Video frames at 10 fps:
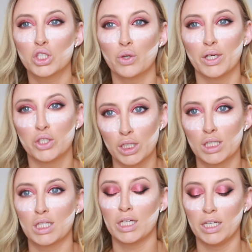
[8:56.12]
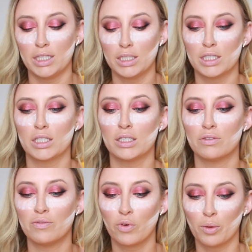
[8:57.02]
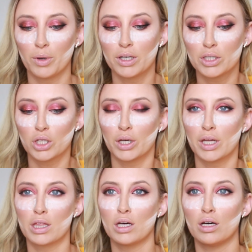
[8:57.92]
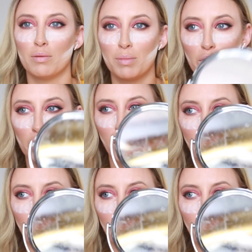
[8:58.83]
So I just leaned forward to look at the mirror I